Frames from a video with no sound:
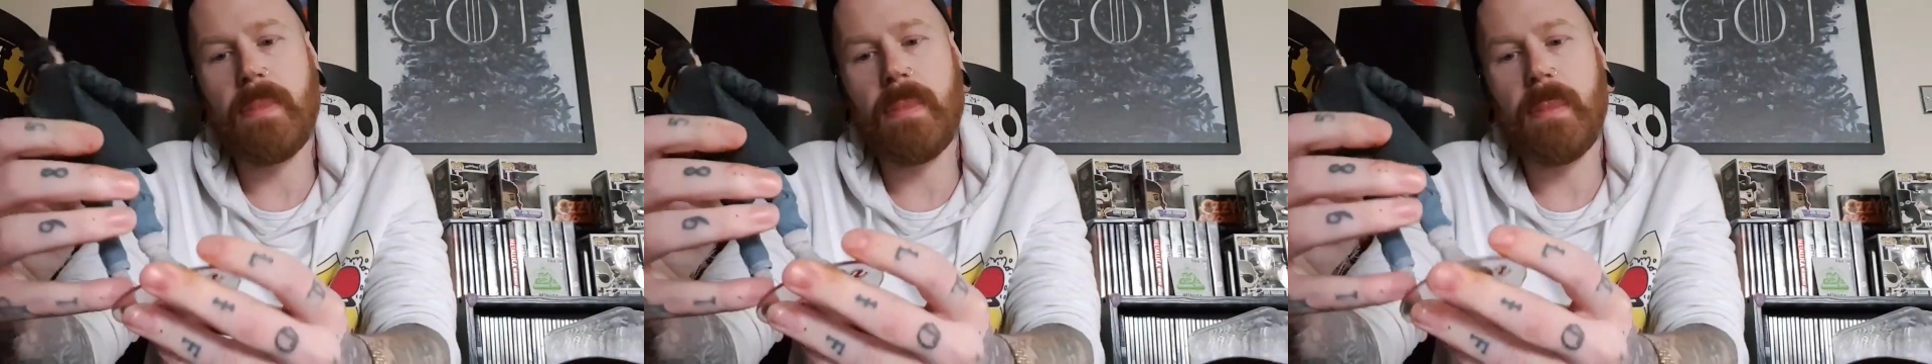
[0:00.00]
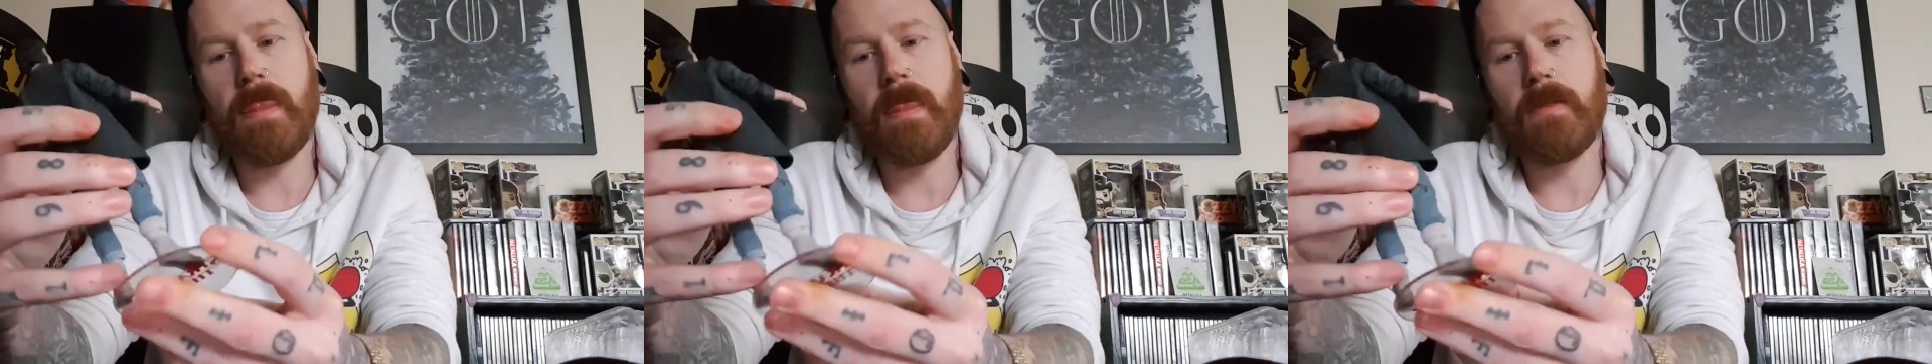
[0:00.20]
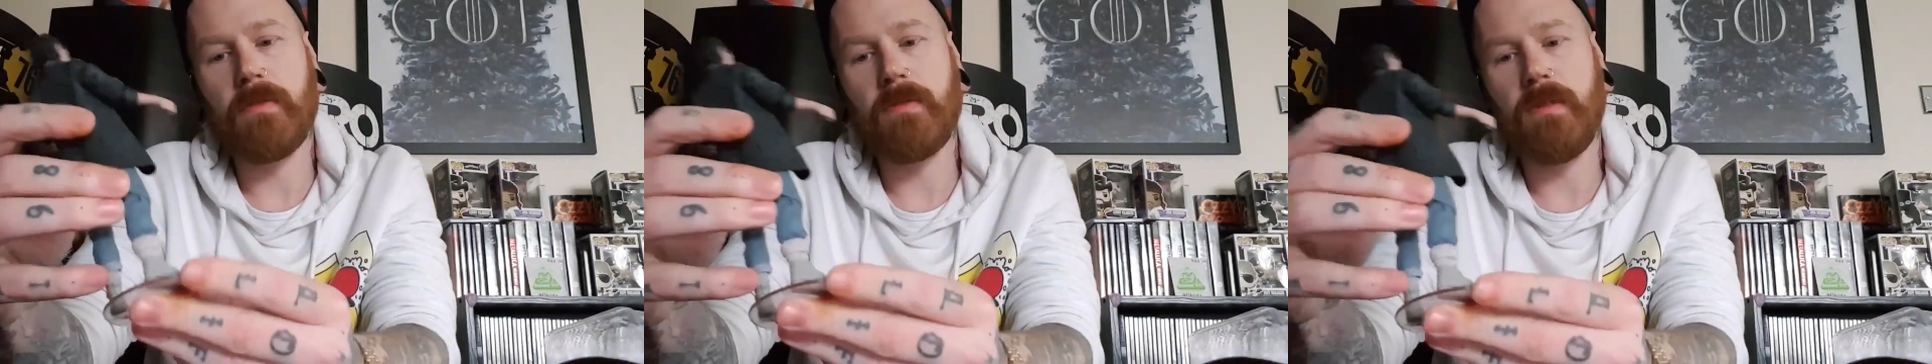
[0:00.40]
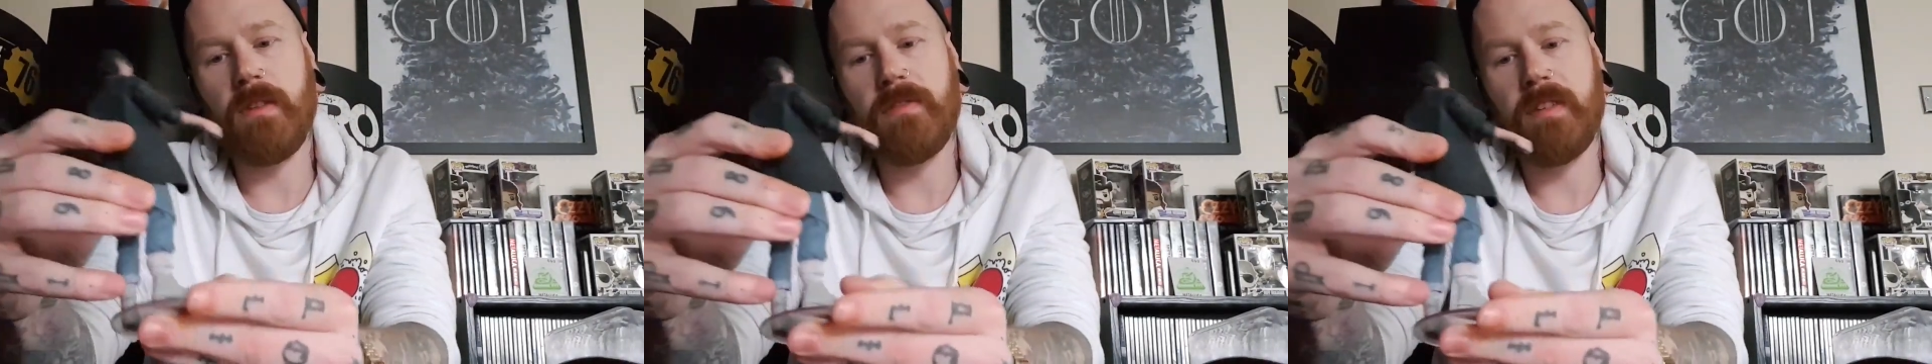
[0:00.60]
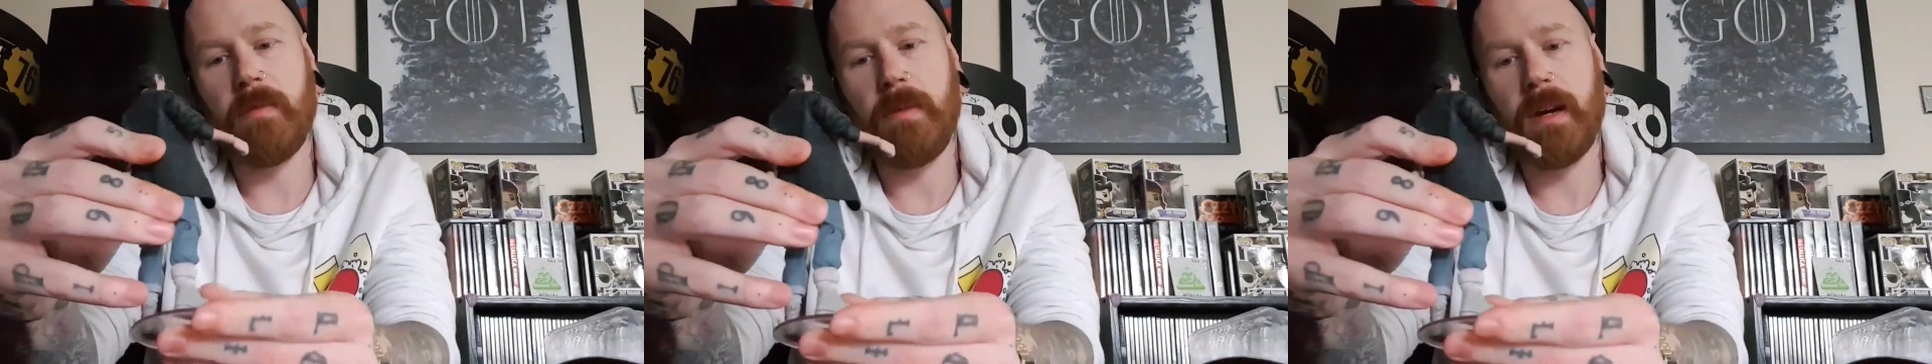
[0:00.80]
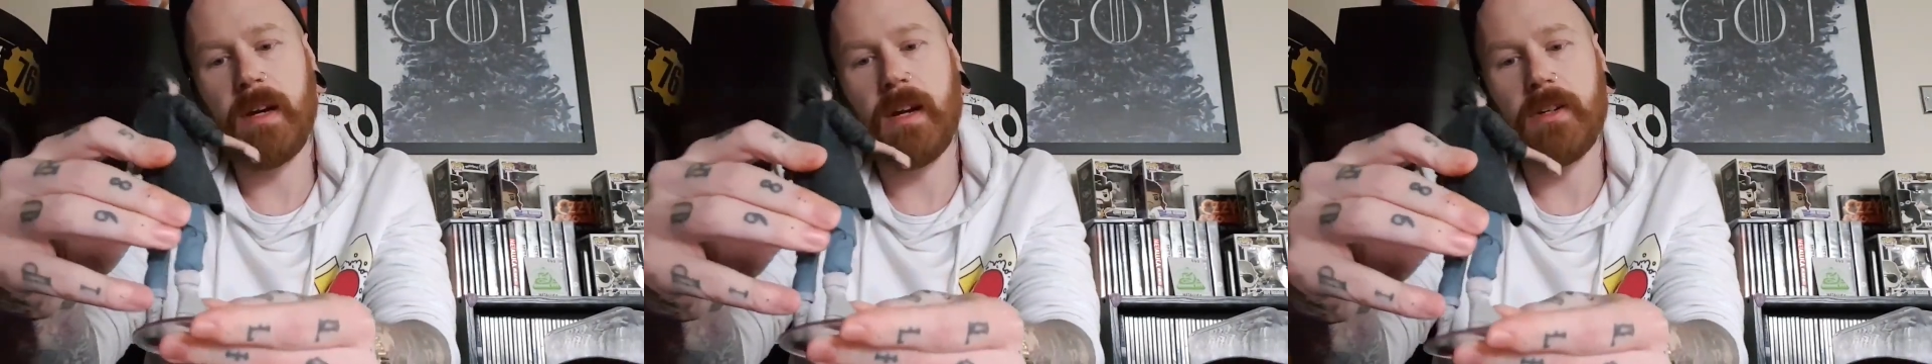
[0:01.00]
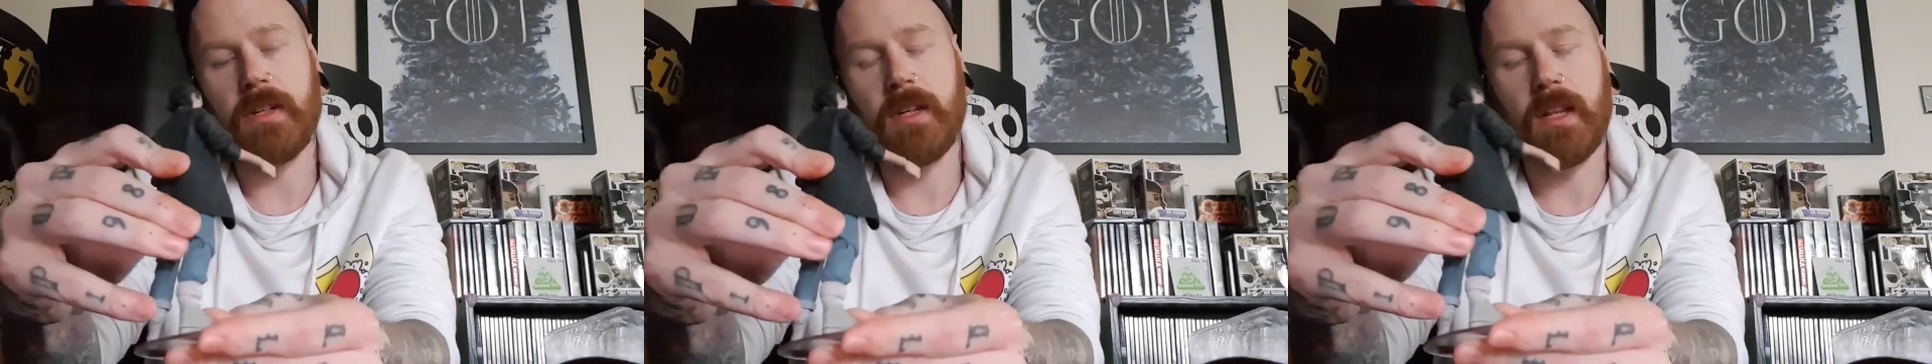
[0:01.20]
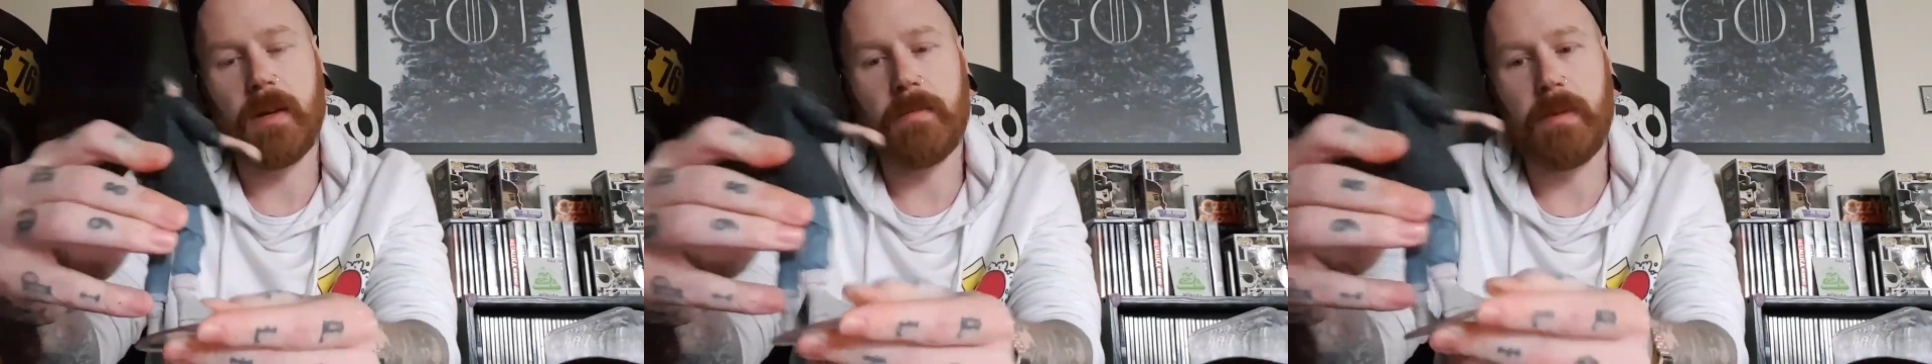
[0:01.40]
It's quite far back
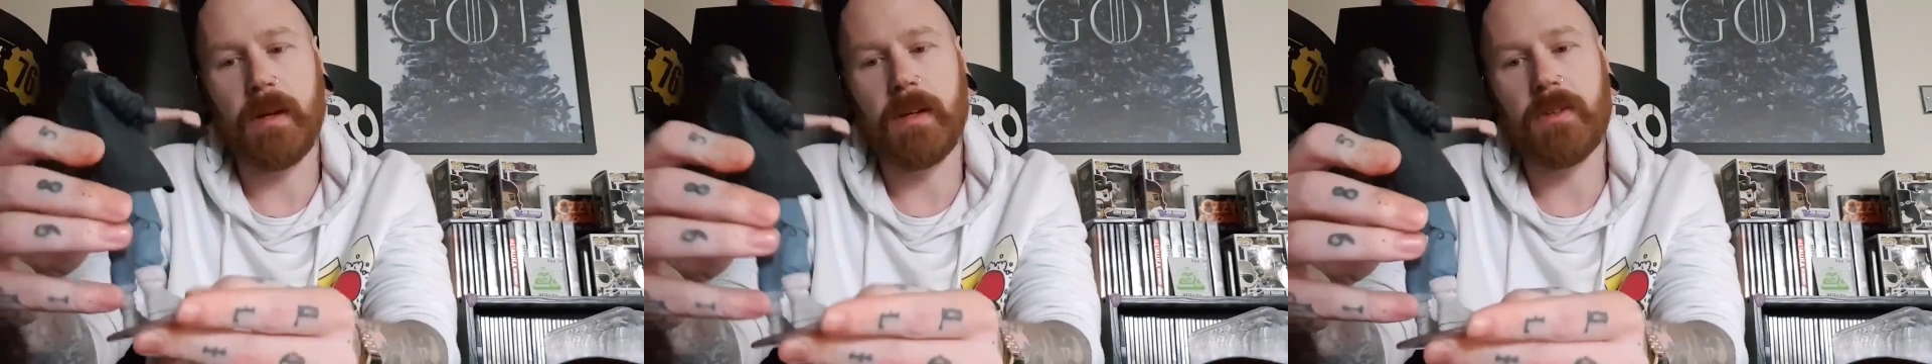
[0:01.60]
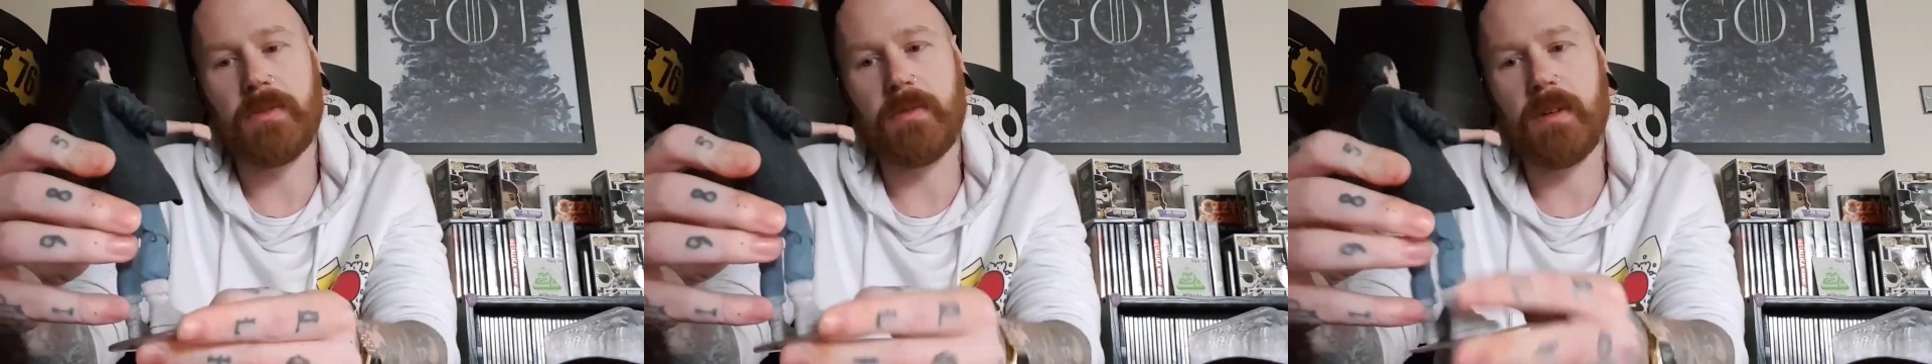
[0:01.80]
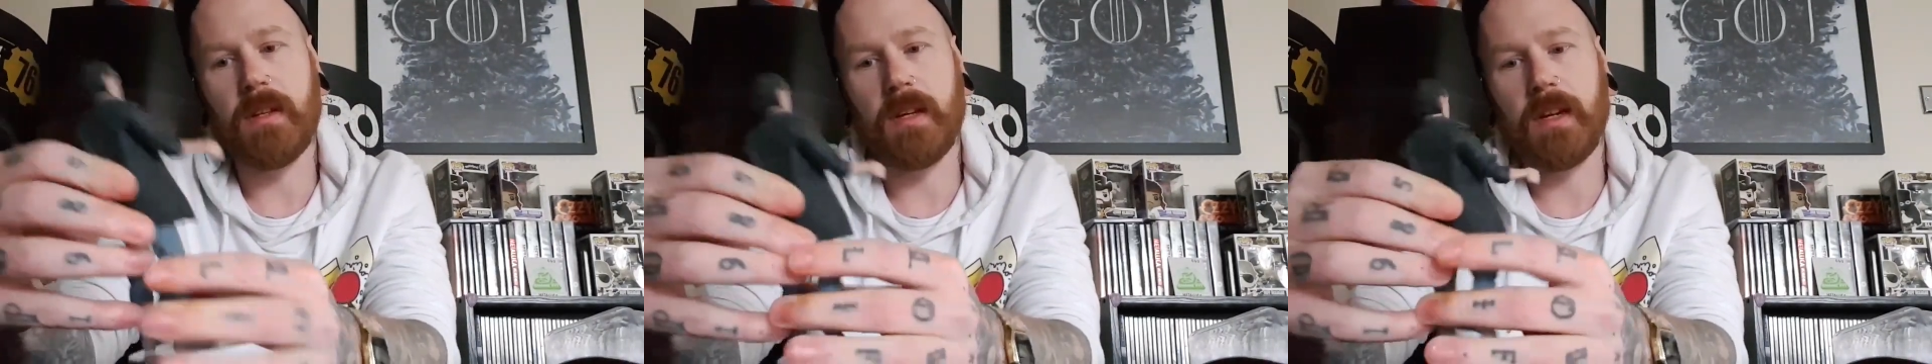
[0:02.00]
actually, that peg as well.